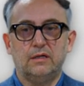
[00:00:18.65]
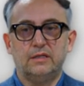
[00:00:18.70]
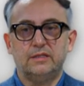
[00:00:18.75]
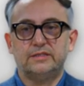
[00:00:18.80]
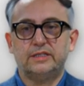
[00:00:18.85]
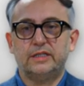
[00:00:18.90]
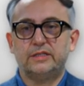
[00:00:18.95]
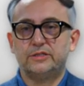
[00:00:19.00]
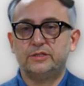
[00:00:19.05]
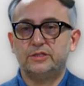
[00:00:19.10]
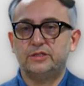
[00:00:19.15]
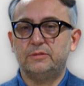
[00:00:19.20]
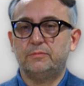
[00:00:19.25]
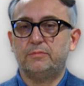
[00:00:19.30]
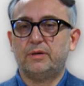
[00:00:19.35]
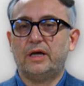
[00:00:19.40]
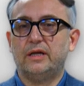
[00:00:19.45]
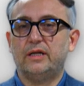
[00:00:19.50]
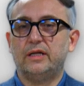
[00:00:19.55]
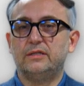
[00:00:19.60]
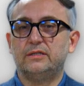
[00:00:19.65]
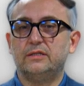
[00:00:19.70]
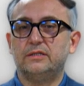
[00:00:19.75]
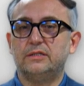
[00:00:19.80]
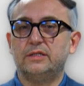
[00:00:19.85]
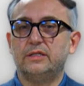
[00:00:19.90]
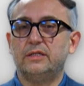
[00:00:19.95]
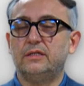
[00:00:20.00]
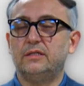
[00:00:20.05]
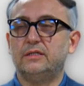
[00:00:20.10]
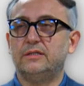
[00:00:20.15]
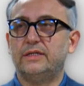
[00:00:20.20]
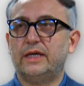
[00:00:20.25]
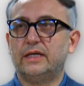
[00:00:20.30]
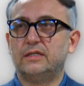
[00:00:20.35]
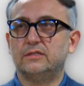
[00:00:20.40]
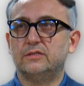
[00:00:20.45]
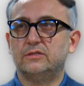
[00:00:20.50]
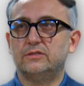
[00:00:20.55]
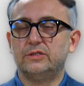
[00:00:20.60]
citizenship identity
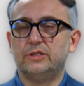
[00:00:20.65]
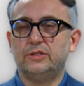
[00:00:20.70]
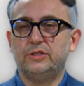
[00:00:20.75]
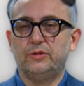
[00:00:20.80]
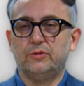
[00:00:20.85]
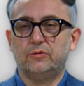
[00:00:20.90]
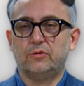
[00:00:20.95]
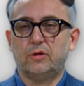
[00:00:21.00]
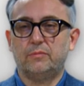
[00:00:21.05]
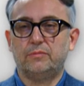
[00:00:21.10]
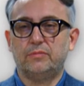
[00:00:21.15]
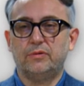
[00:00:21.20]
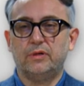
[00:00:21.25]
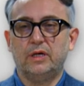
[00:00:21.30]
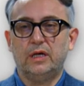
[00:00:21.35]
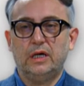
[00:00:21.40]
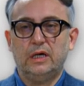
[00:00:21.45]
nexus in Europe,